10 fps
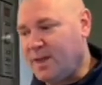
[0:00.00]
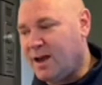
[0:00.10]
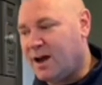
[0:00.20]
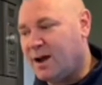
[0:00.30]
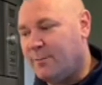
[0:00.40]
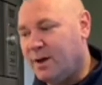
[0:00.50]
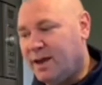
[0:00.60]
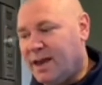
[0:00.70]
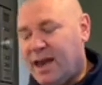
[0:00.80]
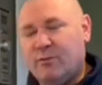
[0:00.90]

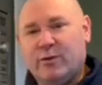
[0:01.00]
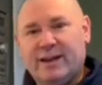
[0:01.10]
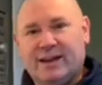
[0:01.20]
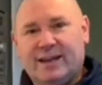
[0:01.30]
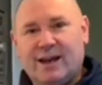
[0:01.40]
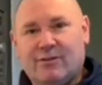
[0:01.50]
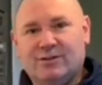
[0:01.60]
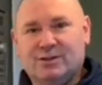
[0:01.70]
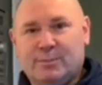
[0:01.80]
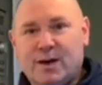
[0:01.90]
if we can
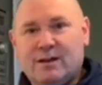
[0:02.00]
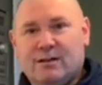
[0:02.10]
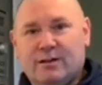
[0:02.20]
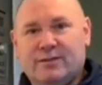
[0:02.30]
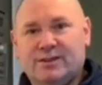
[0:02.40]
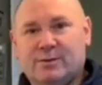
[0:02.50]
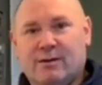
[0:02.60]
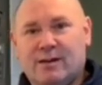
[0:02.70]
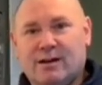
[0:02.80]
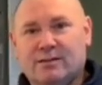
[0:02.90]
encourage the bird life into
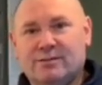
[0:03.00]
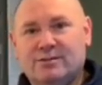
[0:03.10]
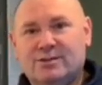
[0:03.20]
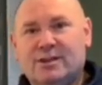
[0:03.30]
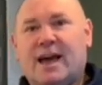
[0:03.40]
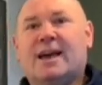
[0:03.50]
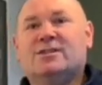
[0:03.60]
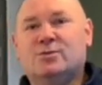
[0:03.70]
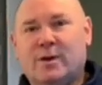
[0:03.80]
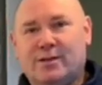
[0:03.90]
our gardens,
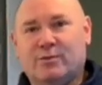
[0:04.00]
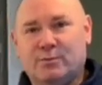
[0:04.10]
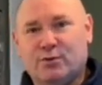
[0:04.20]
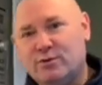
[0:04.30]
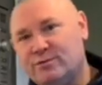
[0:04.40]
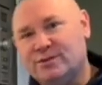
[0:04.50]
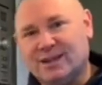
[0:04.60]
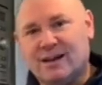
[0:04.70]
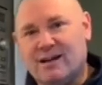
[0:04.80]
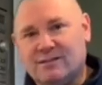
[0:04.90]
as the weather improves and
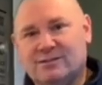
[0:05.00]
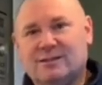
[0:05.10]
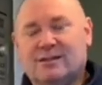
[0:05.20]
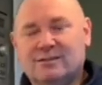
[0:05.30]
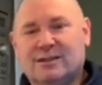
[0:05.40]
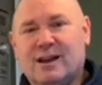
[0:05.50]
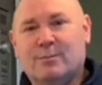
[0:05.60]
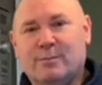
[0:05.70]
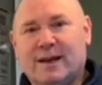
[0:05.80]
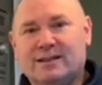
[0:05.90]
the garden starts to
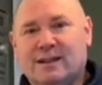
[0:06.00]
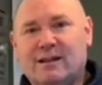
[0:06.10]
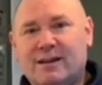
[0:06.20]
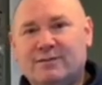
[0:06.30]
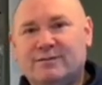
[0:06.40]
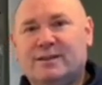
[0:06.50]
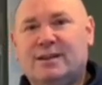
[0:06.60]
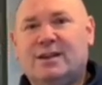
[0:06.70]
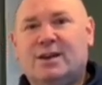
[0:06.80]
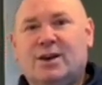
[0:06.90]
come back to life,
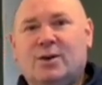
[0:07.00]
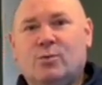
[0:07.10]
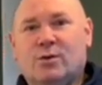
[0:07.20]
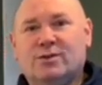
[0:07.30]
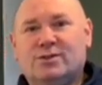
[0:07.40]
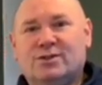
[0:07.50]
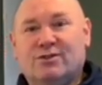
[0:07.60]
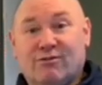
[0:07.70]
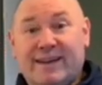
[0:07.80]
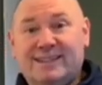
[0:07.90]
what's
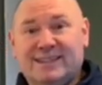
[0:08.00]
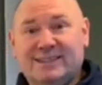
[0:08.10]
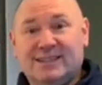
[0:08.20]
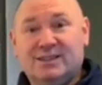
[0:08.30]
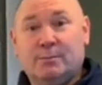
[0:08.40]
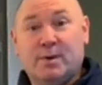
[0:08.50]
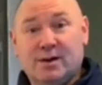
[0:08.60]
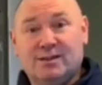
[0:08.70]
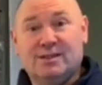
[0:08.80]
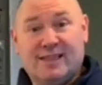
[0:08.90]
great is the
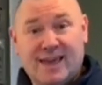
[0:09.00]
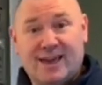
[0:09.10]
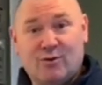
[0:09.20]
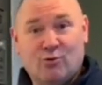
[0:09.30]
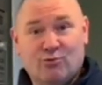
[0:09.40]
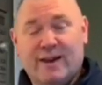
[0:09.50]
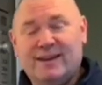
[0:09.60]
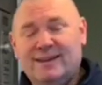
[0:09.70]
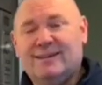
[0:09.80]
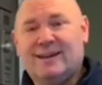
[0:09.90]
birds are there
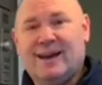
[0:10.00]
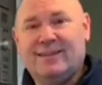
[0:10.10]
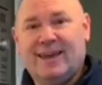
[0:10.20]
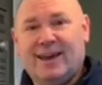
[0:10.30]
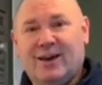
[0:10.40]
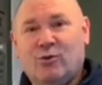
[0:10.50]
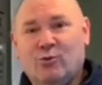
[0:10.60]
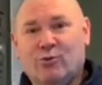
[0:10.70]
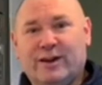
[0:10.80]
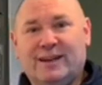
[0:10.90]
already, and they're
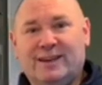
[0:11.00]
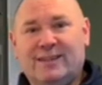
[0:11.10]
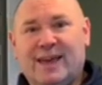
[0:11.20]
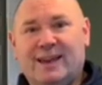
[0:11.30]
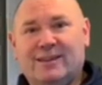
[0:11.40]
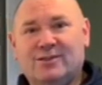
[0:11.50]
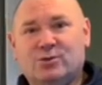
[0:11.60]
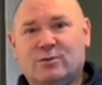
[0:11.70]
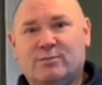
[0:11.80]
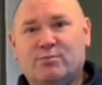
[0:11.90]
already then
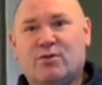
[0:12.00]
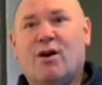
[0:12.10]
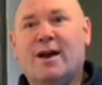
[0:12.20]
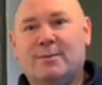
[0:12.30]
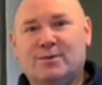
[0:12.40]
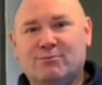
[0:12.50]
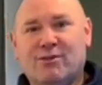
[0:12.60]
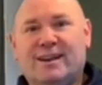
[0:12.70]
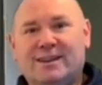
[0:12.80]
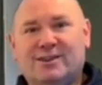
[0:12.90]
sort of primed and
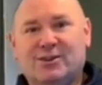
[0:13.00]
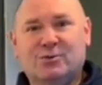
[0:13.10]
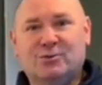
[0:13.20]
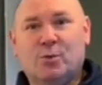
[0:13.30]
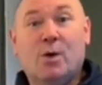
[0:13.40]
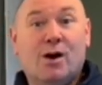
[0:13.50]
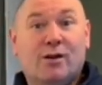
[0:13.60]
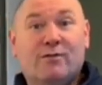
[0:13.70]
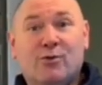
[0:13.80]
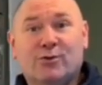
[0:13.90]
ready to do the
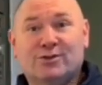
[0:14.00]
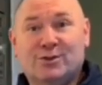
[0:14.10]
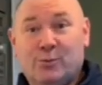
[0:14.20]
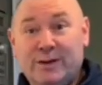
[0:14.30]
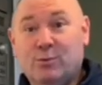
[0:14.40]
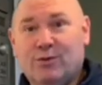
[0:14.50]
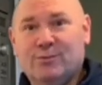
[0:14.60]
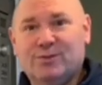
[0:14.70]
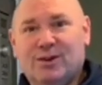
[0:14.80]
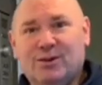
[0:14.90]
work for us that we want
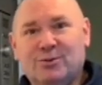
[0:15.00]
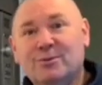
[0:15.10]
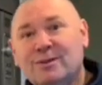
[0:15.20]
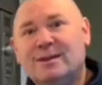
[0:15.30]
them to do.